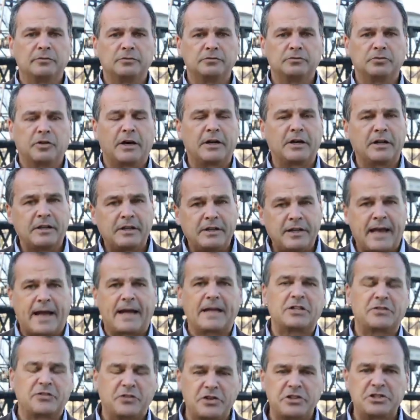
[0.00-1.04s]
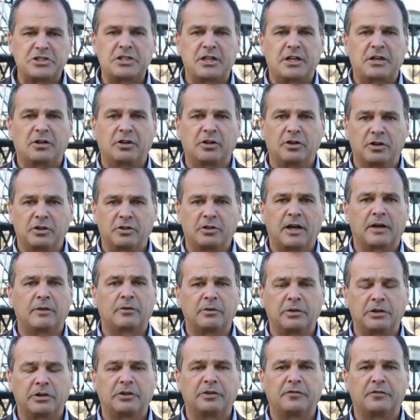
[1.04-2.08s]
trying to catch fish that are not
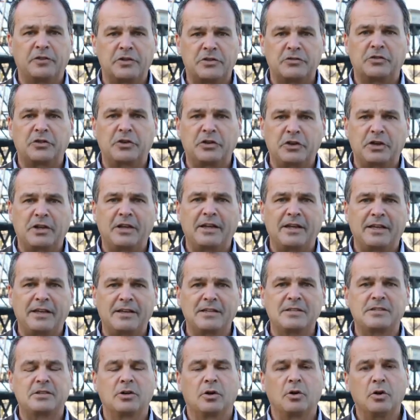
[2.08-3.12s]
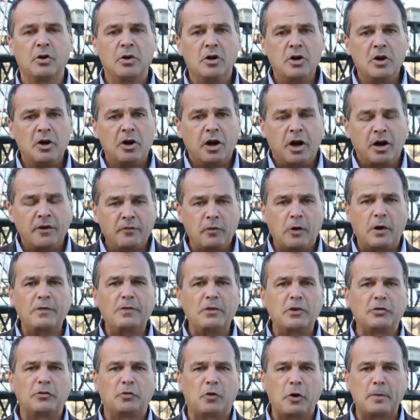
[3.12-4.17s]
really good fish for you to eat. So avoid
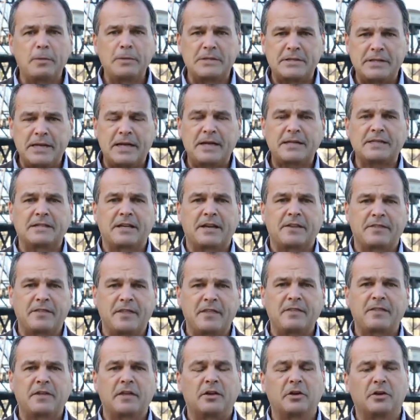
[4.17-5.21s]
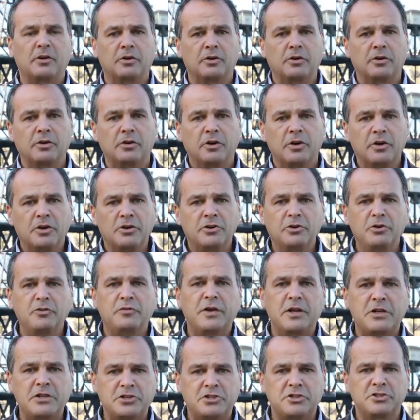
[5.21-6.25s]
those 4 mistakes, and I think that your new
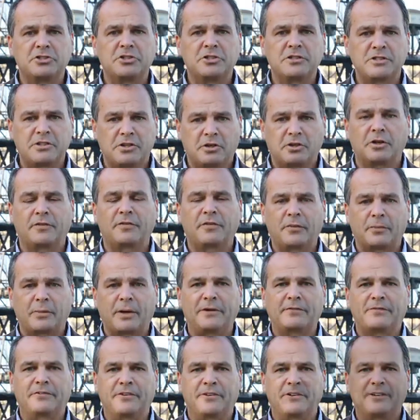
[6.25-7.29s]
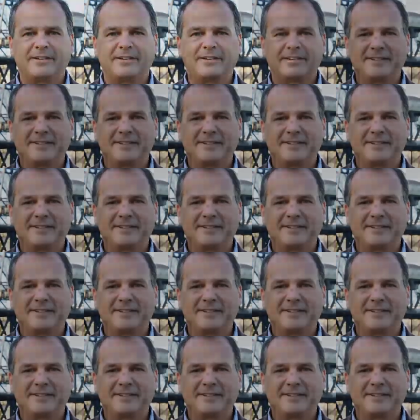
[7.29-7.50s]
venture should start off on the right foot.